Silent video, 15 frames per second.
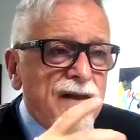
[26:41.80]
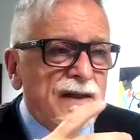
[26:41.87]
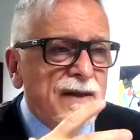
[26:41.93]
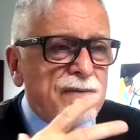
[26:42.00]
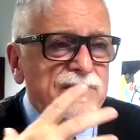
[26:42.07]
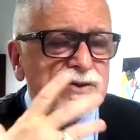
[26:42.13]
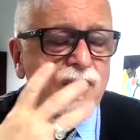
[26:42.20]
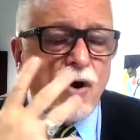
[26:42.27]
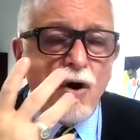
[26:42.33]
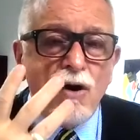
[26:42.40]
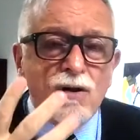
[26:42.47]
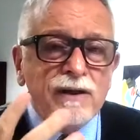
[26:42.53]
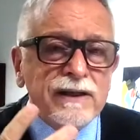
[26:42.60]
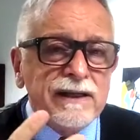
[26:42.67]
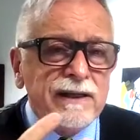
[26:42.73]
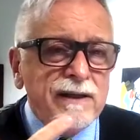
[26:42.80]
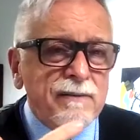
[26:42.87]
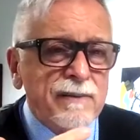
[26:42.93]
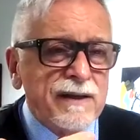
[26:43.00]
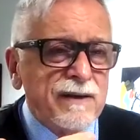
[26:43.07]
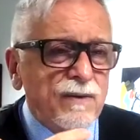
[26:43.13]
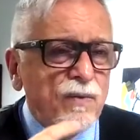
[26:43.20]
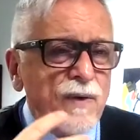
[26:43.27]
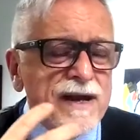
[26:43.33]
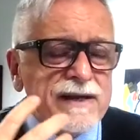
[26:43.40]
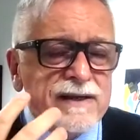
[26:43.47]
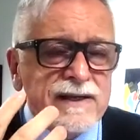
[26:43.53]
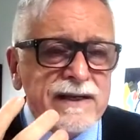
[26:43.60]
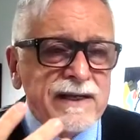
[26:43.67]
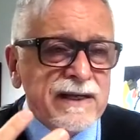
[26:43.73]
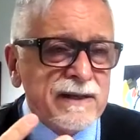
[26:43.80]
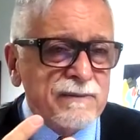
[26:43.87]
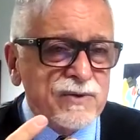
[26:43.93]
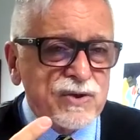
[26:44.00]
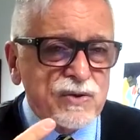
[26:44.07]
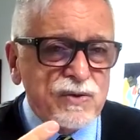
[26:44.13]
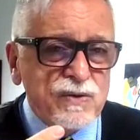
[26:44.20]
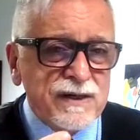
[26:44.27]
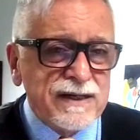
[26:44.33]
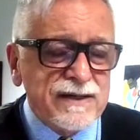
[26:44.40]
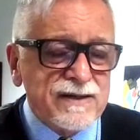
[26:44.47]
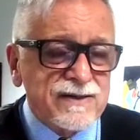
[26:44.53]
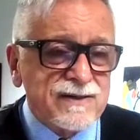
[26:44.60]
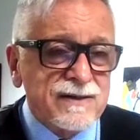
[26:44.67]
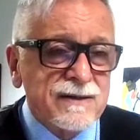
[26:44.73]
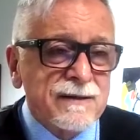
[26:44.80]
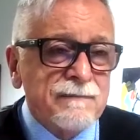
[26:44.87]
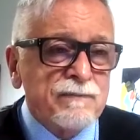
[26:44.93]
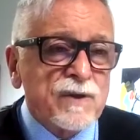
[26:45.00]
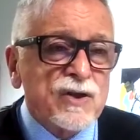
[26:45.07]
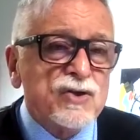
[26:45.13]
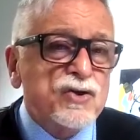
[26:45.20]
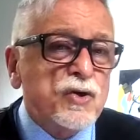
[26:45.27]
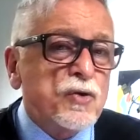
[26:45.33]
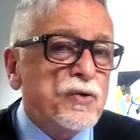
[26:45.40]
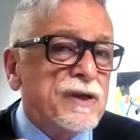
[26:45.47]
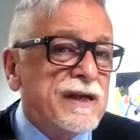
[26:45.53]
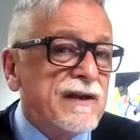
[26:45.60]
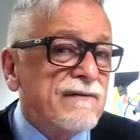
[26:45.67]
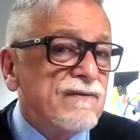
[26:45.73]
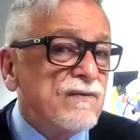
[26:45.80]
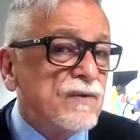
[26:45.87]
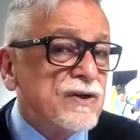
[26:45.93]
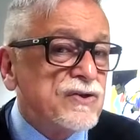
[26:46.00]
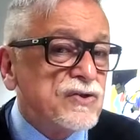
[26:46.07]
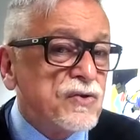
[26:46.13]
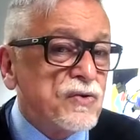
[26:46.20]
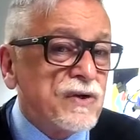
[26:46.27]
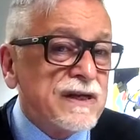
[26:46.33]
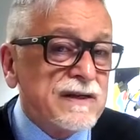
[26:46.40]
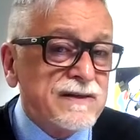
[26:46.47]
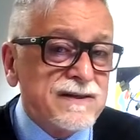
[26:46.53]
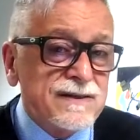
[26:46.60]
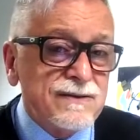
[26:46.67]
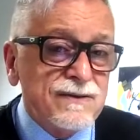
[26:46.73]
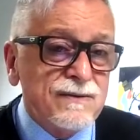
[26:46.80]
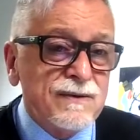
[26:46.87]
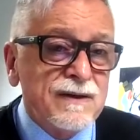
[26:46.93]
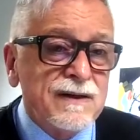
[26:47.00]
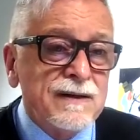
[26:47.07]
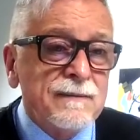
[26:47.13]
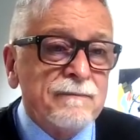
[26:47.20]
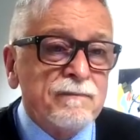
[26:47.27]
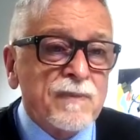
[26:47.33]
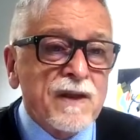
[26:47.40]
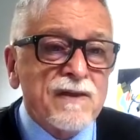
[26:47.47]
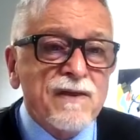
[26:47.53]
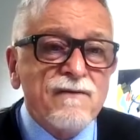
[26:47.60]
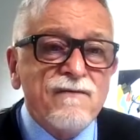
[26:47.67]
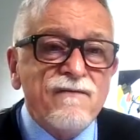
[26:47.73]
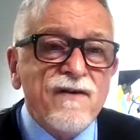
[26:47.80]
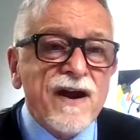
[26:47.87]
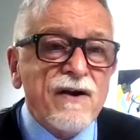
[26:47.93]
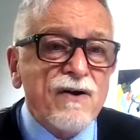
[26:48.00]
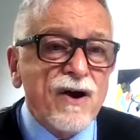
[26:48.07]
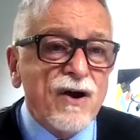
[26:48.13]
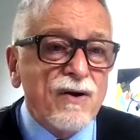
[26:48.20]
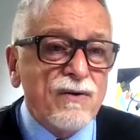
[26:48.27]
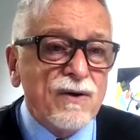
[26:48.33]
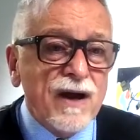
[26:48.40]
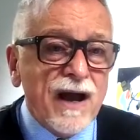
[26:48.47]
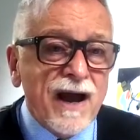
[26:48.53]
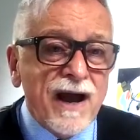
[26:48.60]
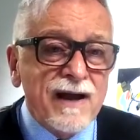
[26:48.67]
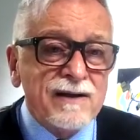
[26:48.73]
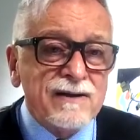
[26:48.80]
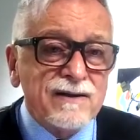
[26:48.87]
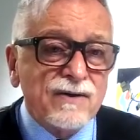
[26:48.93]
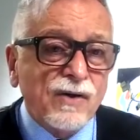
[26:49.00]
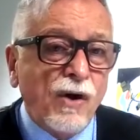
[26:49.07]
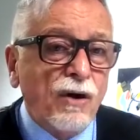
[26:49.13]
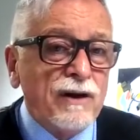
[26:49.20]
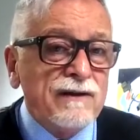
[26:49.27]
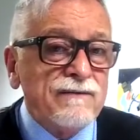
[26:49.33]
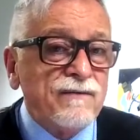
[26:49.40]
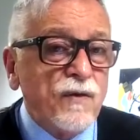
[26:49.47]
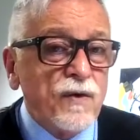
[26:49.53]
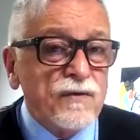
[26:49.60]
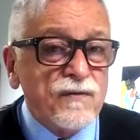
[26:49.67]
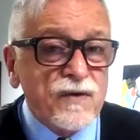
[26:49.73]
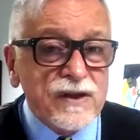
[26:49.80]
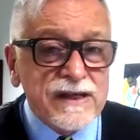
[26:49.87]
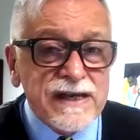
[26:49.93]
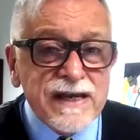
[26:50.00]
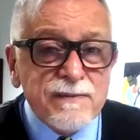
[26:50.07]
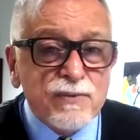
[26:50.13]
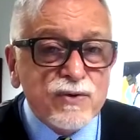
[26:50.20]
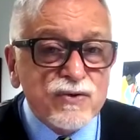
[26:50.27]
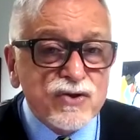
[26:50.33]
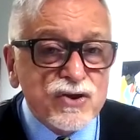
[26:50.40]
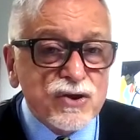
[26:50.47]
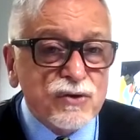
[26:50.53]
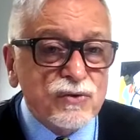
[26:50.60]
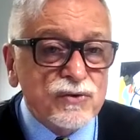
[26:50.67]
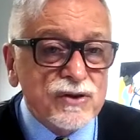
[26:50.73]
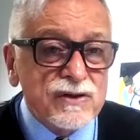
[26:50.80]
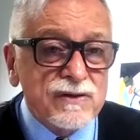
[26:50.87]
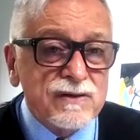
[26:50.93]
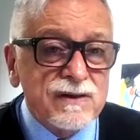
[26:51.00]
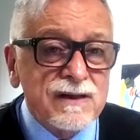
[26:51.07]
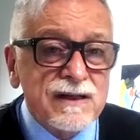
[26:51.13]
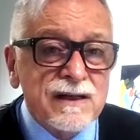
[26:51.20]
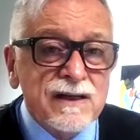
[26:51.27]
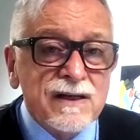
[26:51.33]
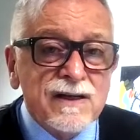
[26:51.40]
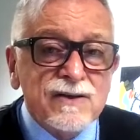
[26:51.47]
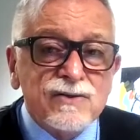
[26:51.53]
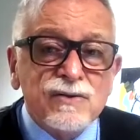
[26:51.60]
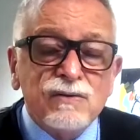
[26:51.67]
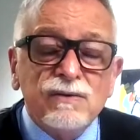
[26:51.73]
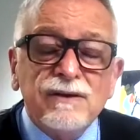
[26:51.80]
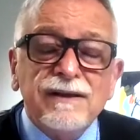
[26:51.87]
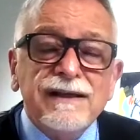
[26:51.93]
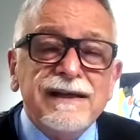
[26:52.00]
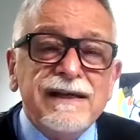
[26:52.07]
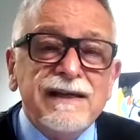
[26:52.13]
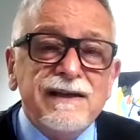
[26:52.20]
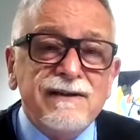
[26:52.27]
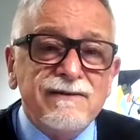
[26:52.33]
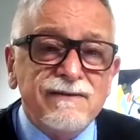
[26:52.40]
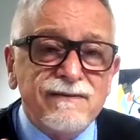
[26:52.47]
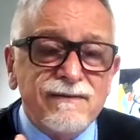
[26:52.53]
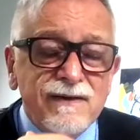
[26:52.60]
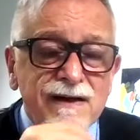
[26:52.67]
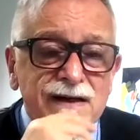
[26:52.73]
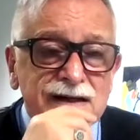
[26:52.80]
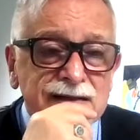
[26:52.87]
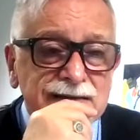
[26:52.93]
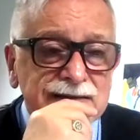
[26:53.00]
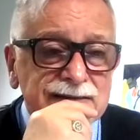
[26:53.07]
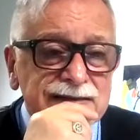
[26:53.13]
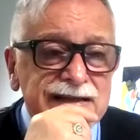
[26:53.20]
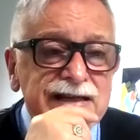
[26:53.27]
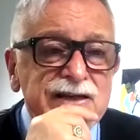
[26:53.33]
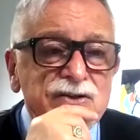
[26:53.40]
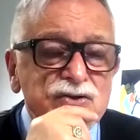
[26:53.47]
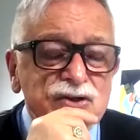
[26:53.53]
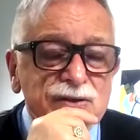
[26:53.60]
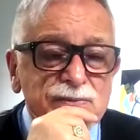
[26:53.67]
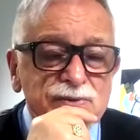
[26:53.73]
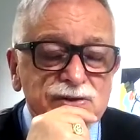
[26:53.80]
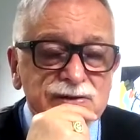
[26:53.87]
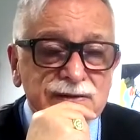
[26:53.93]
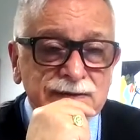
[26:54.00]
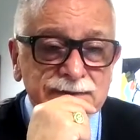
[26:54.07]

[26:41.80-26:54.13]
that was calling him and awakening him to his journey of returning to the Pharaoh and calling forth for the Hebrew children to leave Egypt.